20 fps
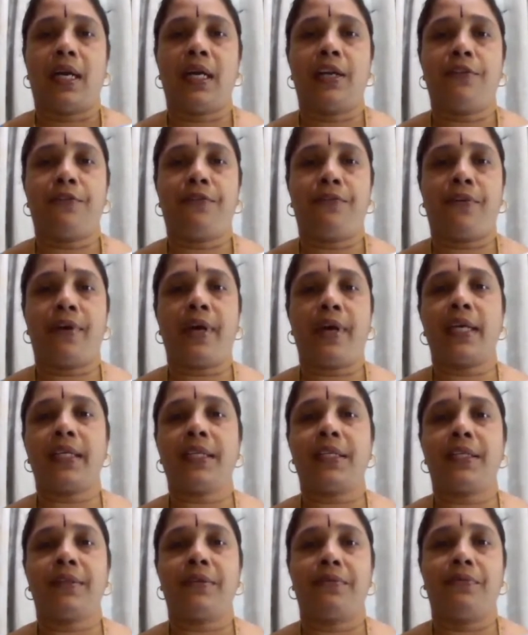Under
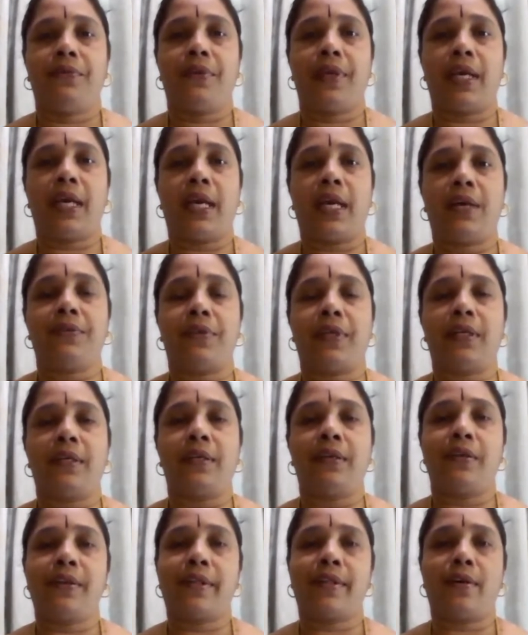fat, we have
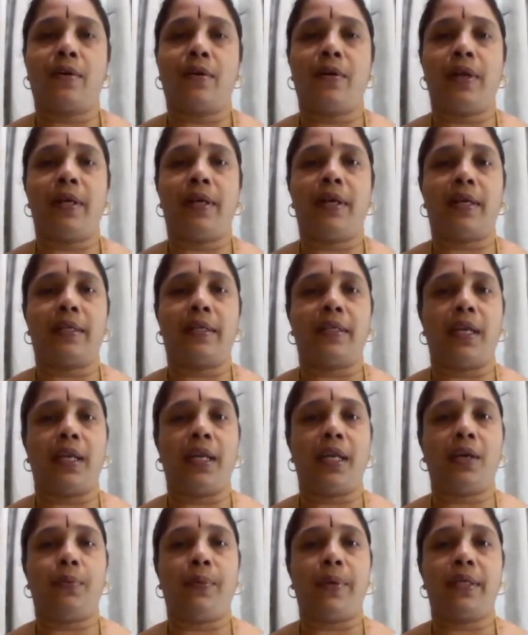the solid and the
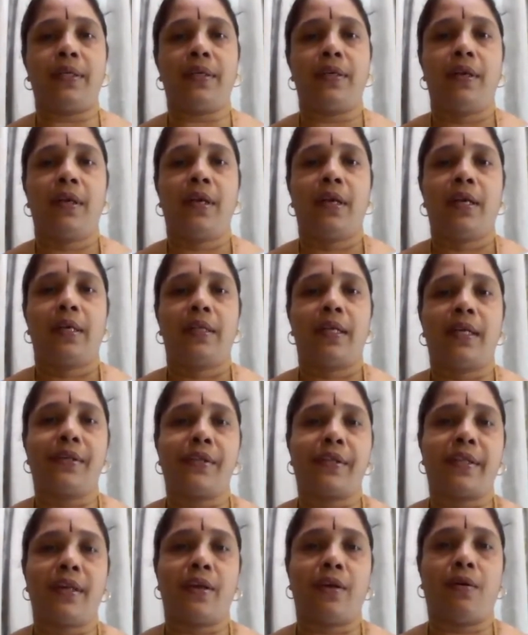liquid, that
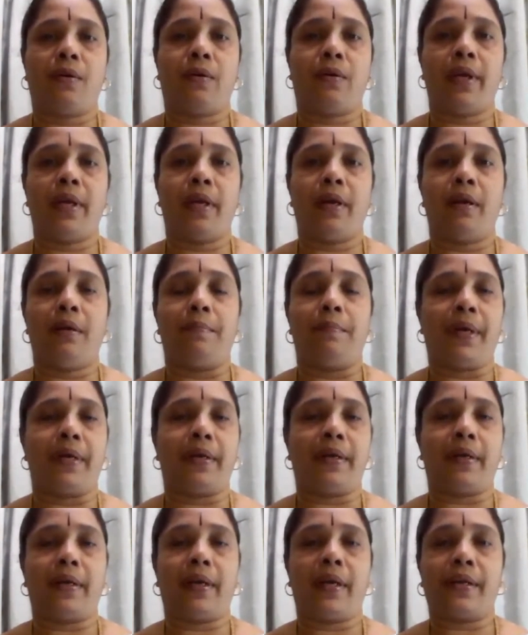is the oil,
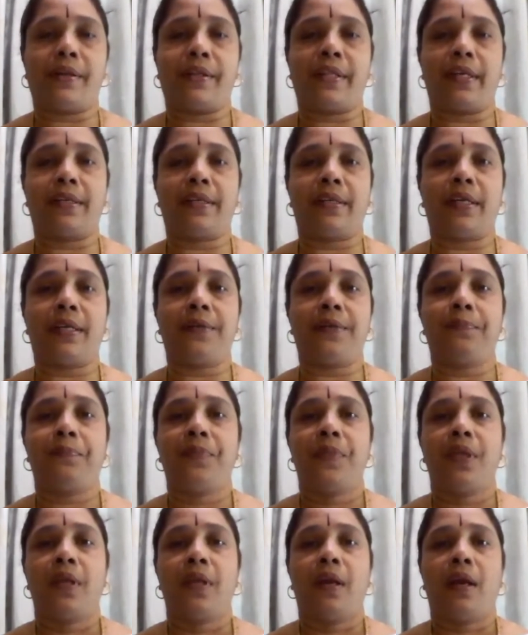butter, etc.
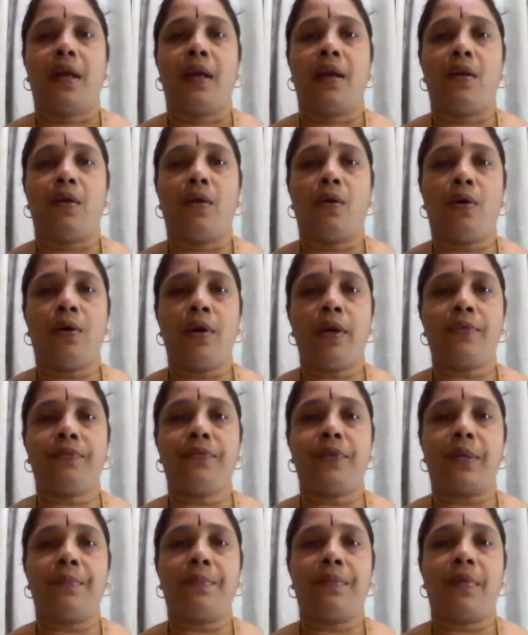And all
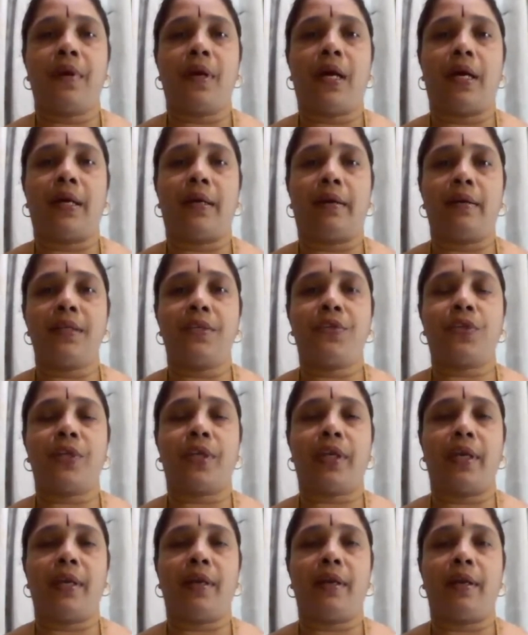of them are rich
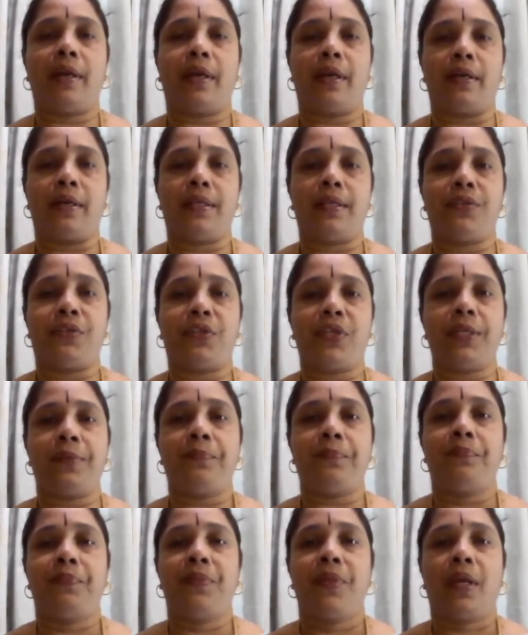in
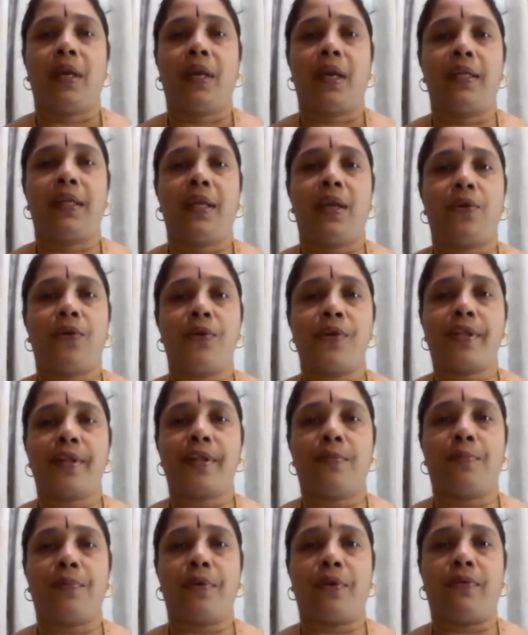energy and they
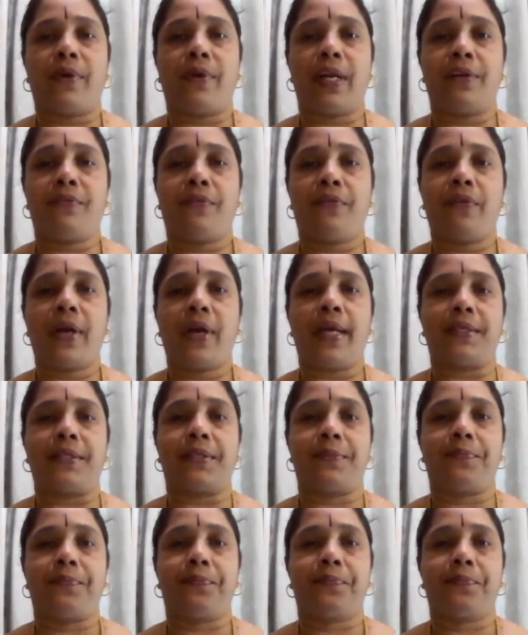also provide fat.